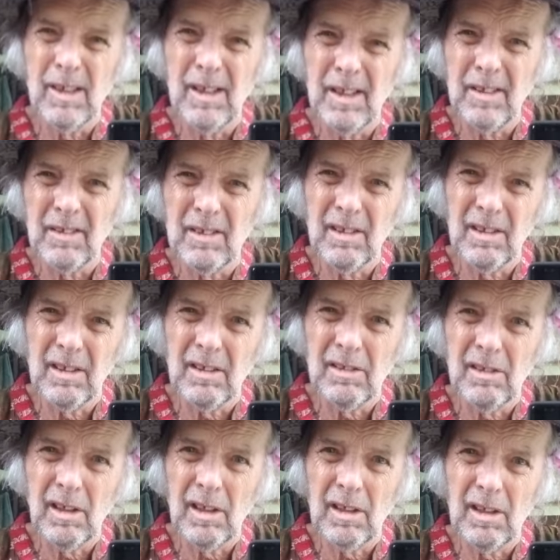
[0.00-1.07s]
hand's getting
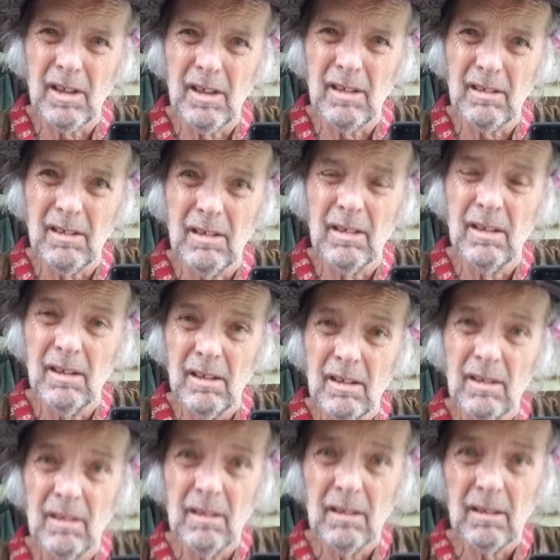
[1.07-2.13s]
shaky. I'm
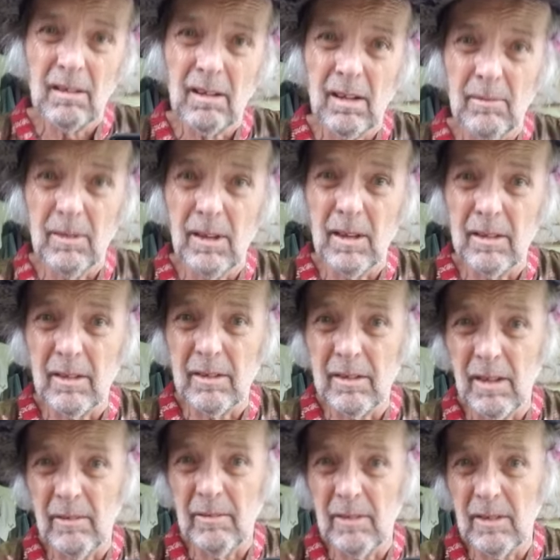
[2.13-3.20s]
coming on to
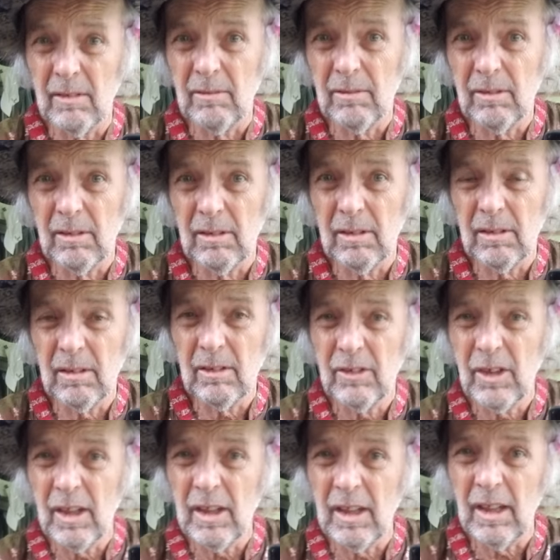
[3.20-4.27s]
74. Huh?
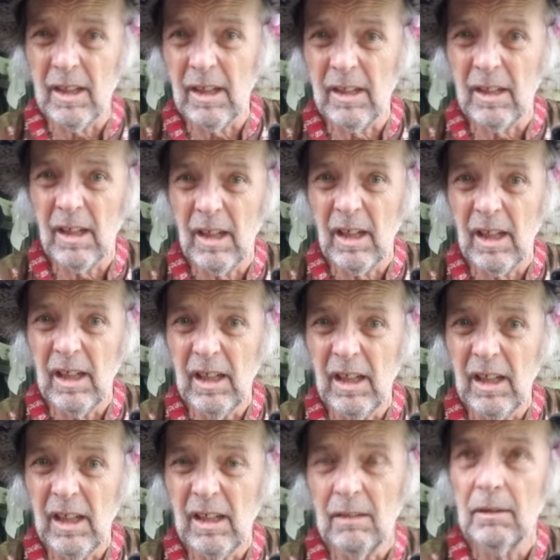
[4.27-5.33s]
Shaky hand.
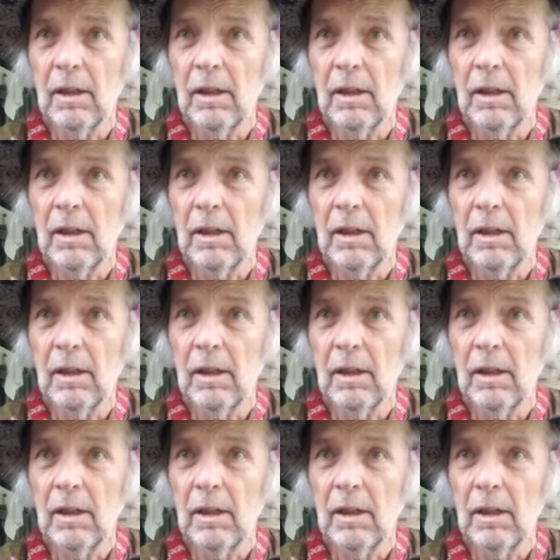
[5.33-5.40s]
This